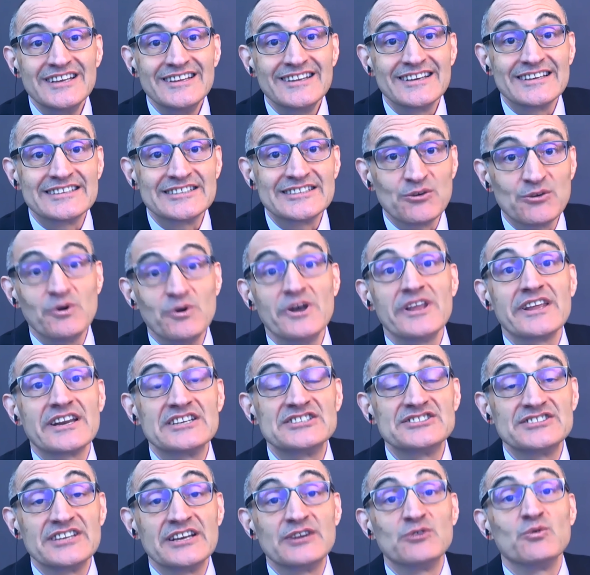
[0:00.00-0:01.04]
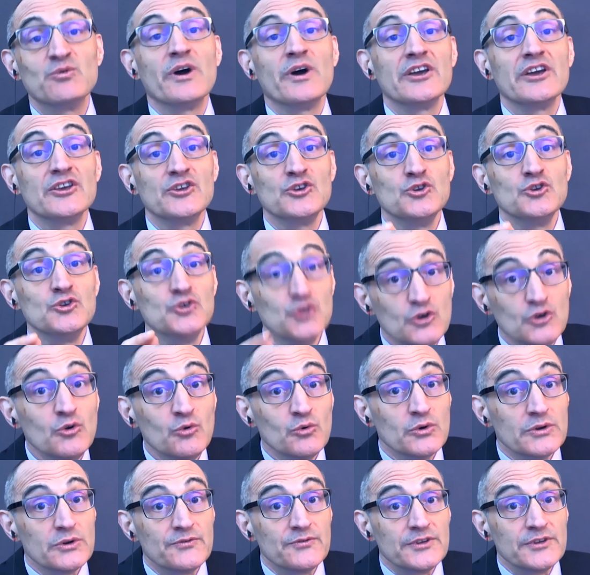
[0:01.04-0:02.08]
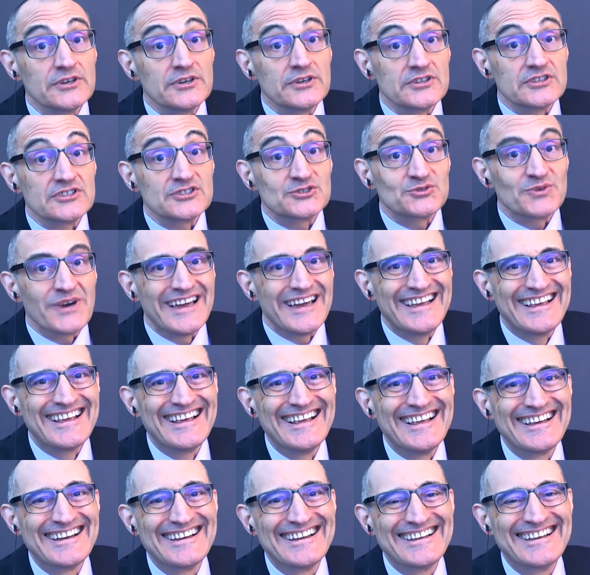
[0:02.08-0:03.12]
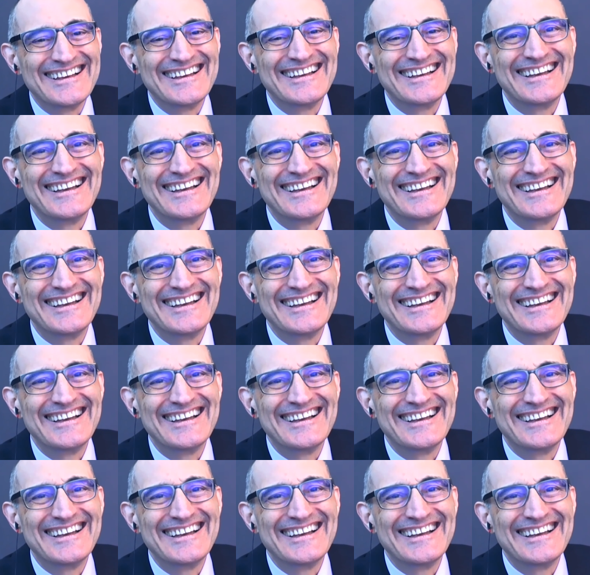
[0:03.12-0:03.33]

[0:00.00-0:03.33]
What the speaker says: you can say, well, I can understand why you would feel this way.